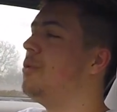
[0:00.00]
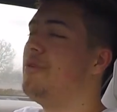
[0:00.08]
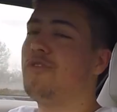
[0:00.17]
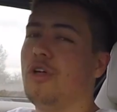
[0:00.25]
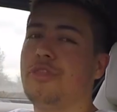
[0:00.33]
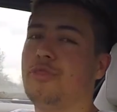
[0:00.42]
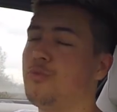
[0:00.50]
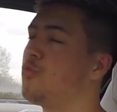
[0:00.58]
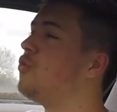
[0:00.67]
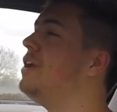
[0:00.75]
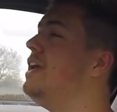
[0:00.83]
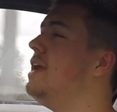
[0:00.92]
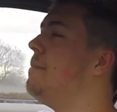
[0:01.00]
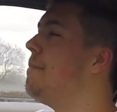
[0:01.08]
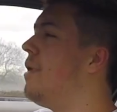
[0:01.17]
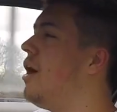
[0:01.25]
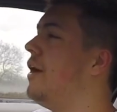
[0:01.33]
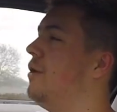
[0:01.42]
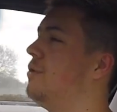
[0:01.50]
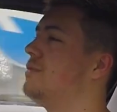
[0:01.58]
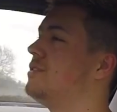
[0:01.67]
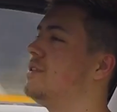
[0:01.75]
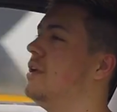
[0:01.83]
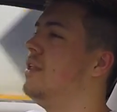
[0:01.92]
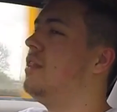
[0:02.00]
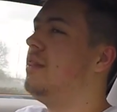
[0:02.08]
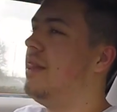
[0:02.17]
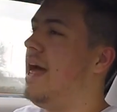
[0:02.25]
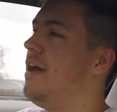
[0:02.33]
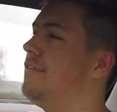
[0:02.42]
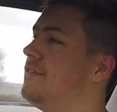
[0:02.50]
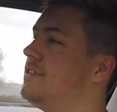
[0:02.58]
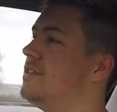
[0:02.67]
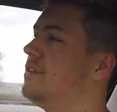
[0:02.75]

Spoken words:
We've got 3 miles left.